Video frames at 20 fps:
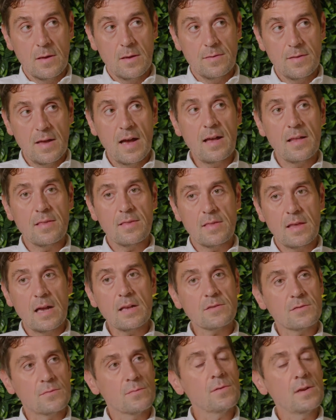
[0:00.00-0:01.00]

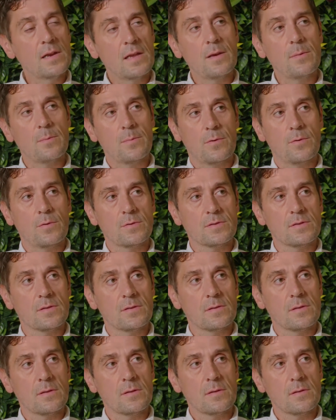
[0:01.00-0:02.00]
That's really
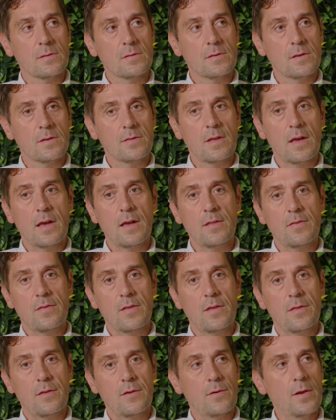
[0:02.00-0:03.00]
important, that
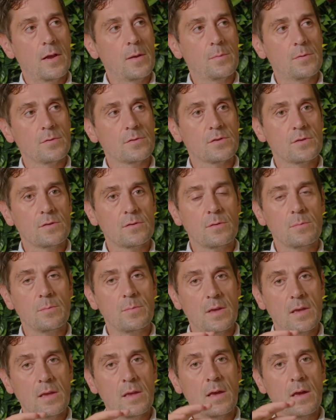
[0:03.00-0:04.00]
they're able to
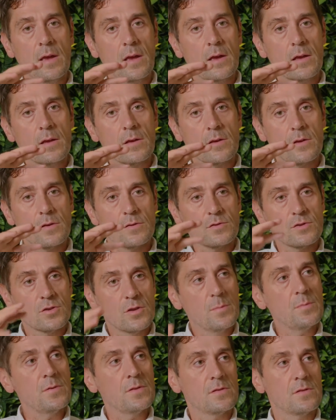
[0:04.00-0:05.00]
be
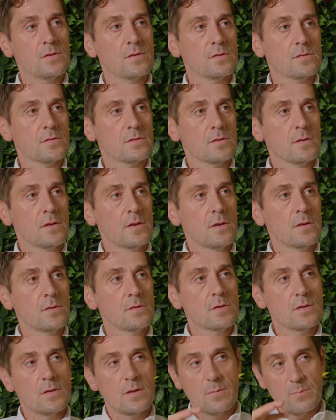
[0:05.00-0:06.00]
contributors
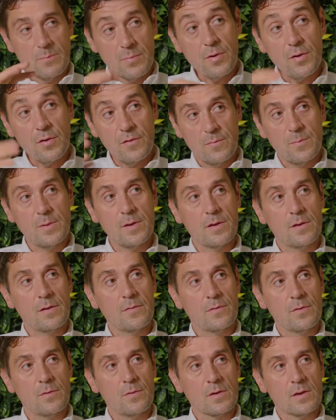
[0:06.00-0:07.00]
to the improvement
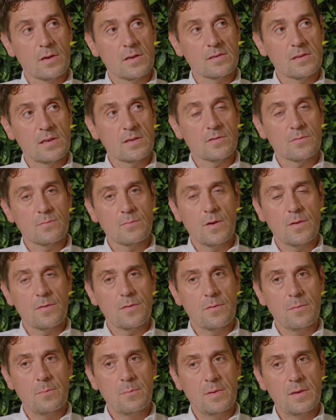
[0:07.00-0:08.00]
of an organisation rather
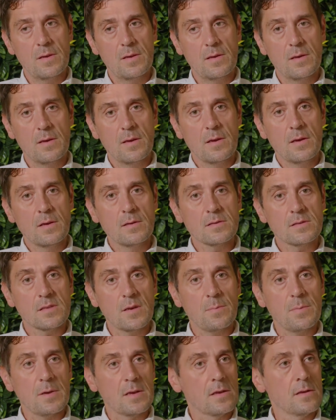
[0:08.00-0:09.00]
than be
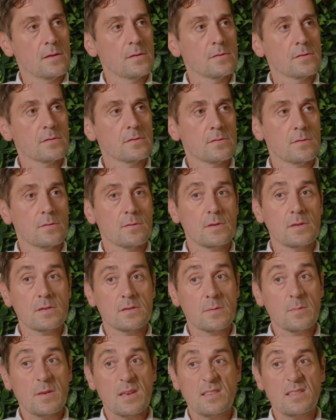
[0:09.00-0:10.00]
supplicants or, in
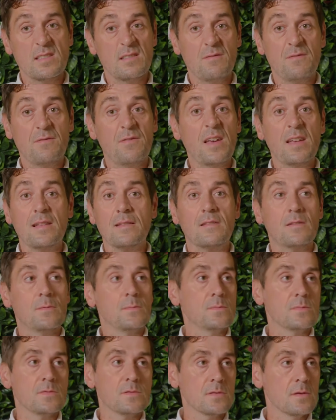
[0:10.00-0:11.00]
some cases,
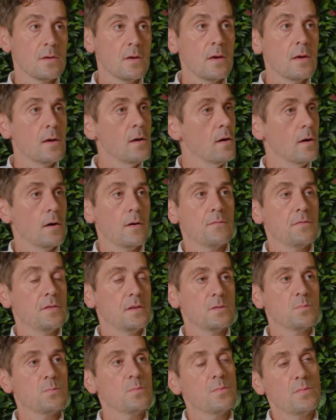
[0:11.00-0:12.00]
victims of
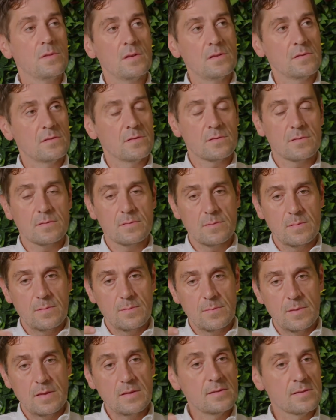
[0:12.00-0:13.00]
these
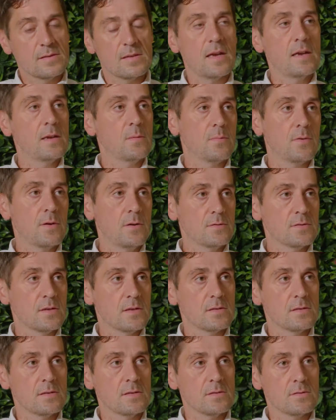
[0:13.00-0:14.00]
insane
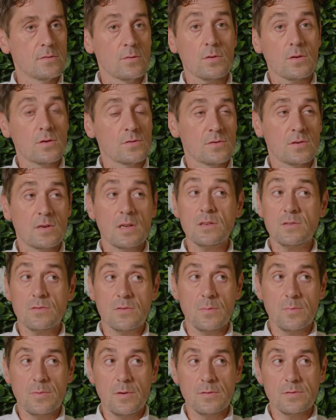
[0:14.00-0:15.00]
processes or
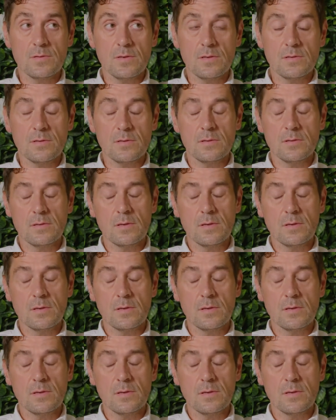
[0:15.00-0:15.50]
contradictory processes.